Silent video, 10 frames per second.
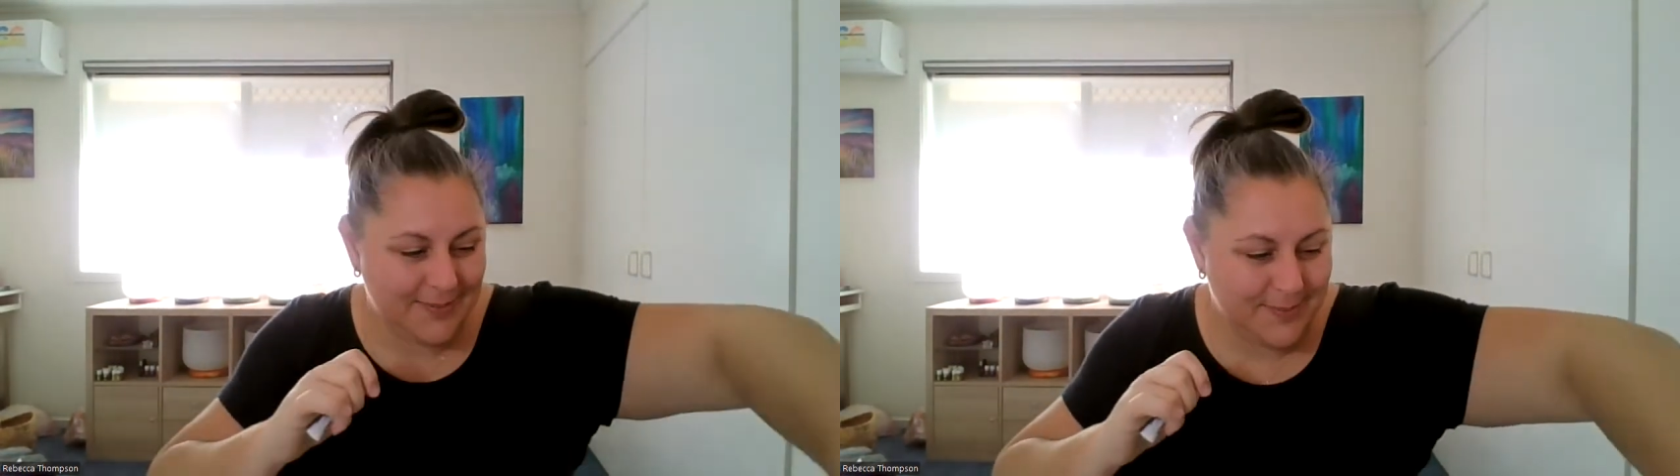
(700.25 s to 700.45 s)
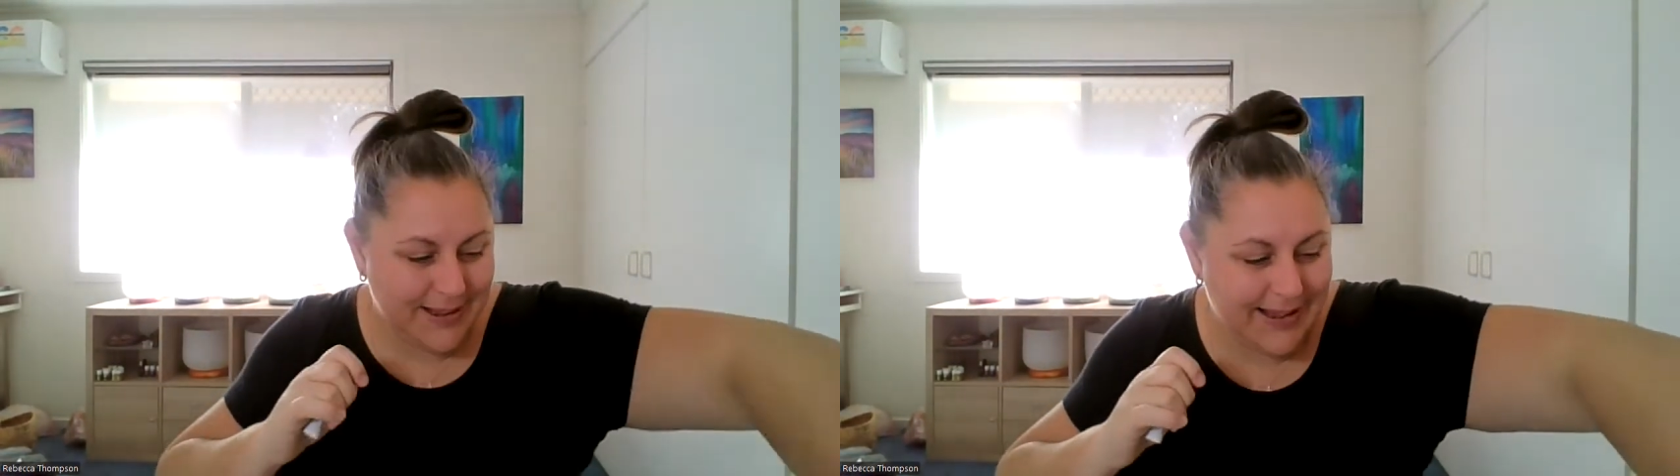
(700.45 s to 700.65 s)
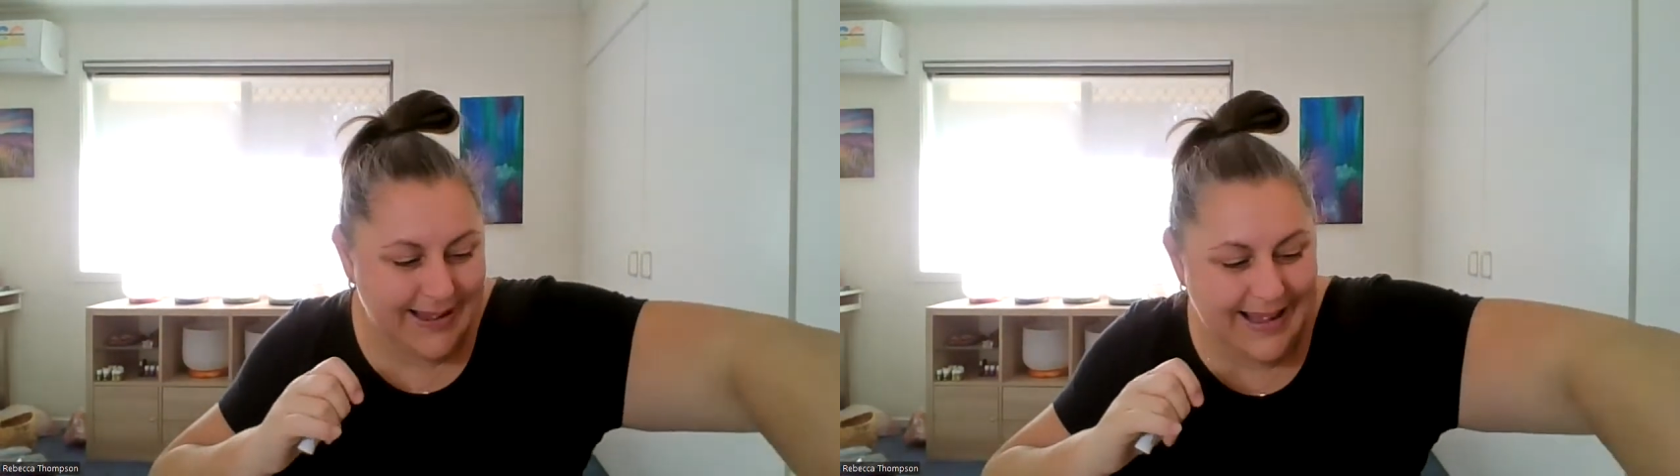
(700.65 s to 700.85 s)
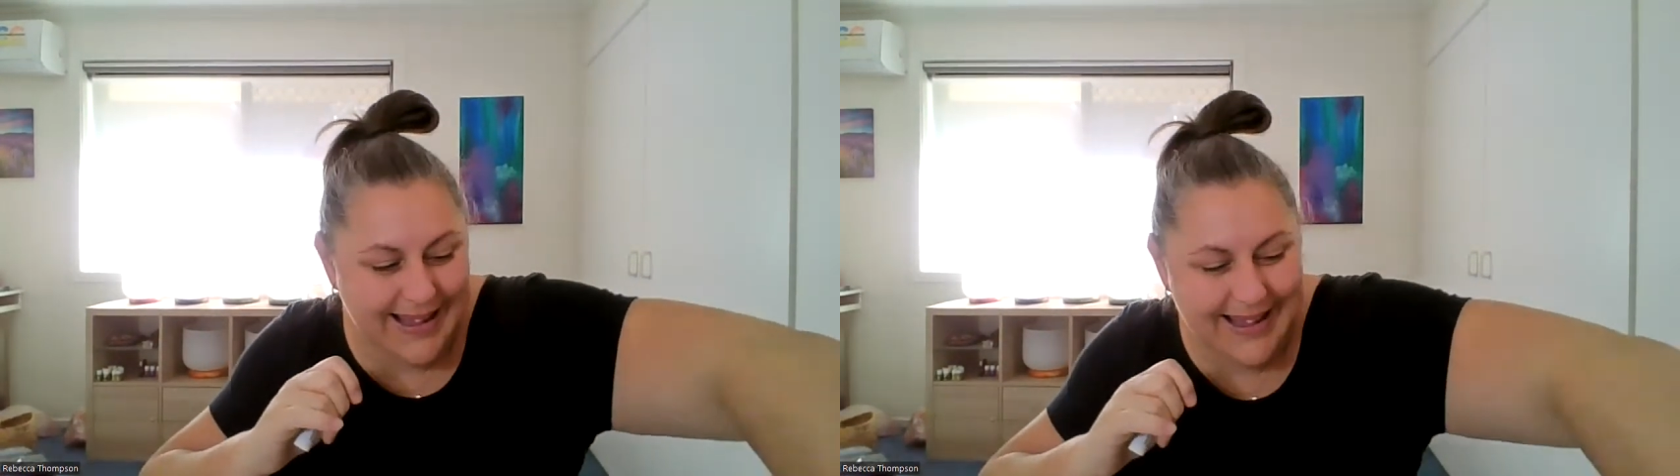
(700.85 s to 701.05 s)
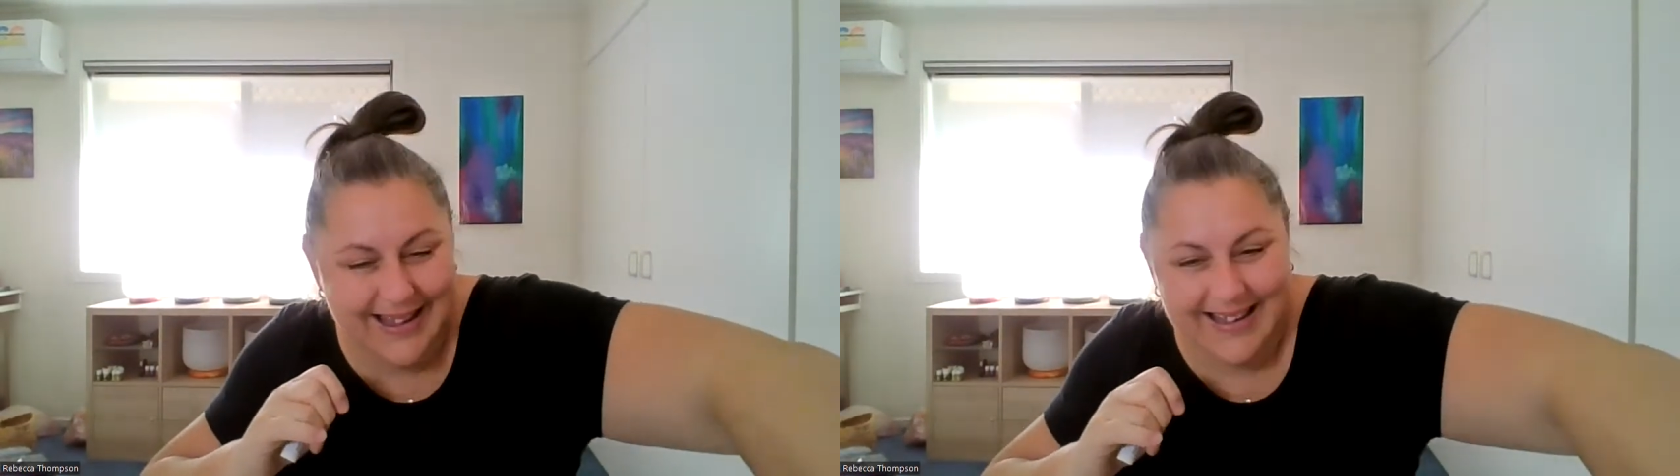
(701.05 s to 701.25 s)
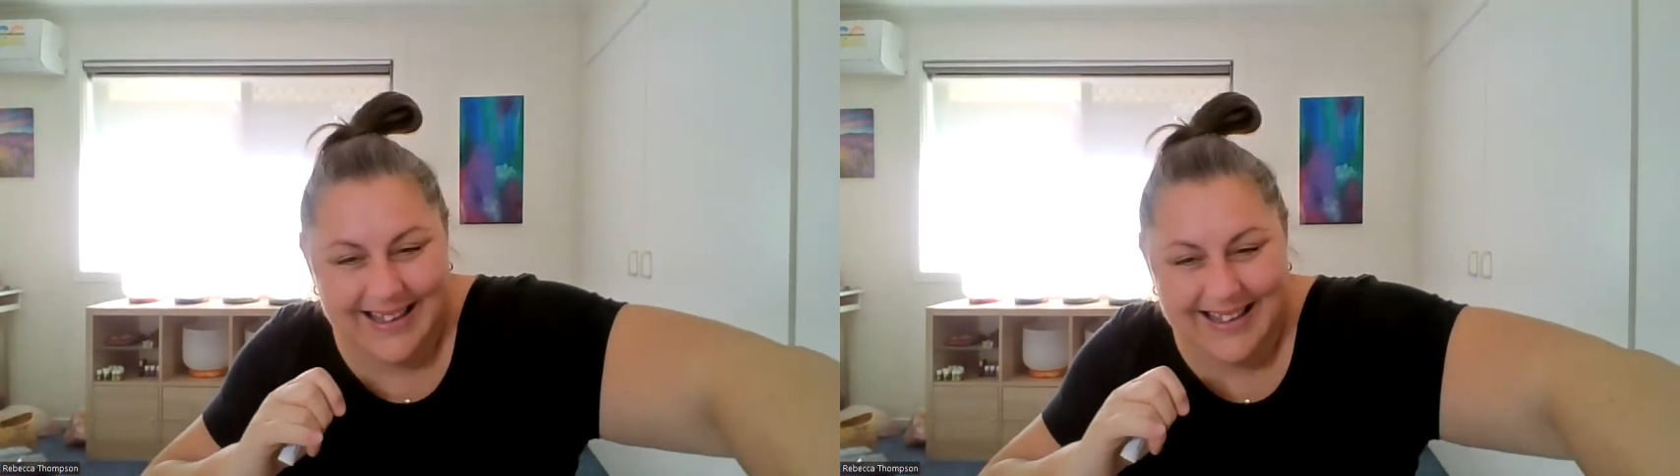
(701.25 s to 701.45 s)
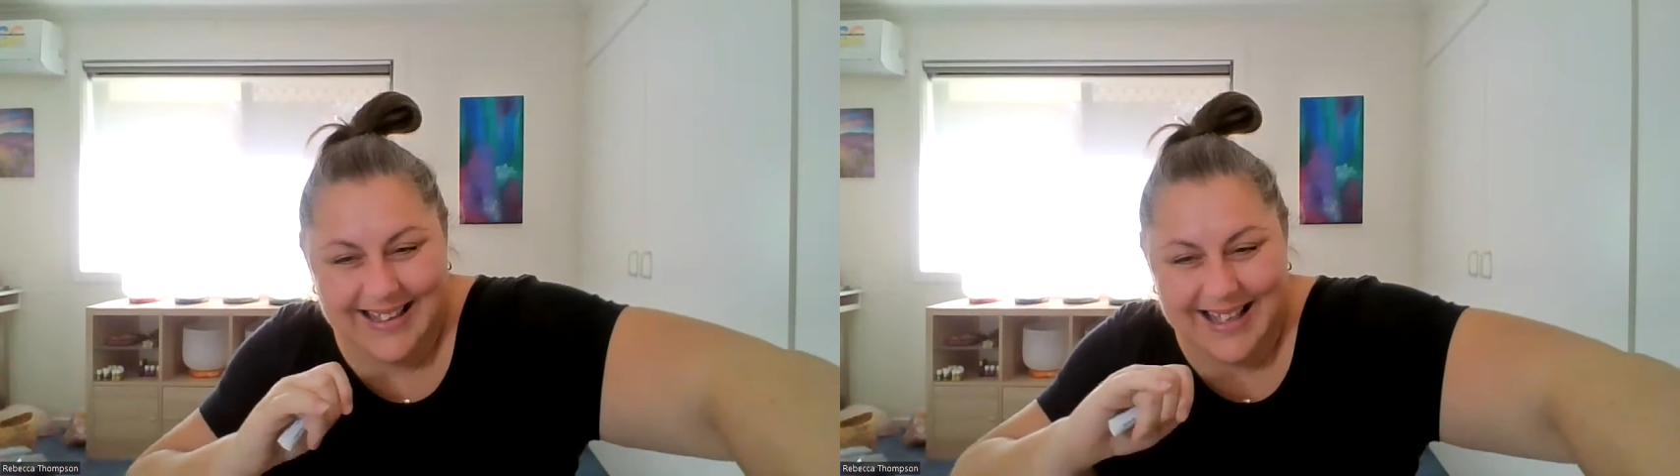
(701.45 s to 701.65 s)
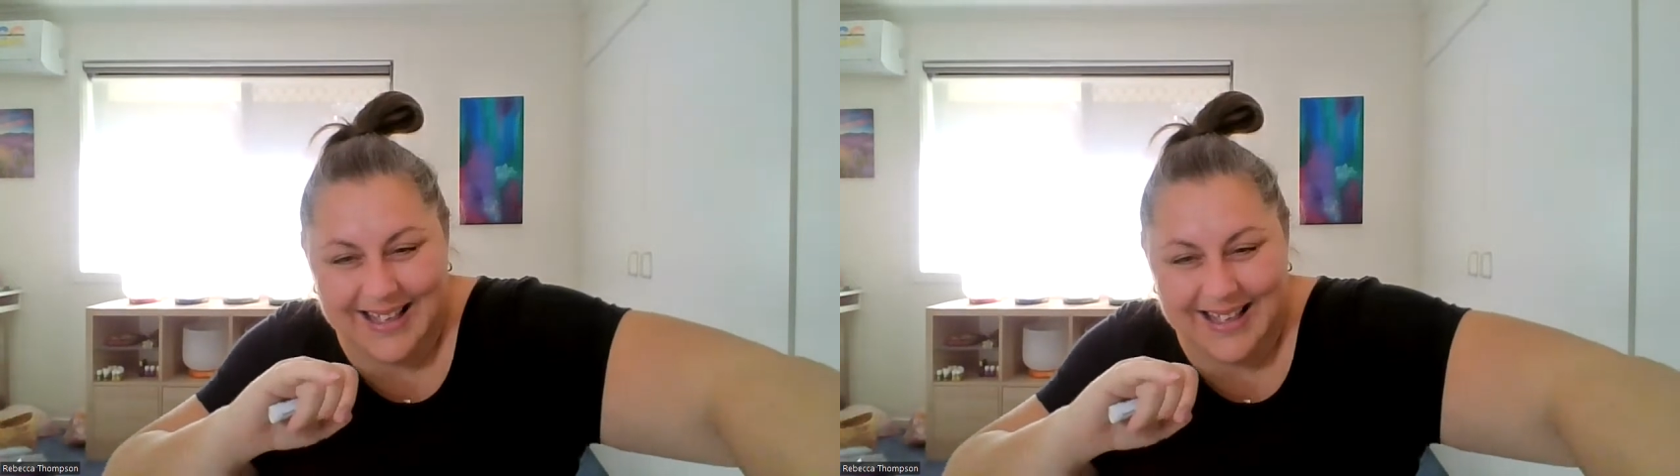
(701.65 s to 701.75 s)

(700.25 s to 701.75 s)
pinky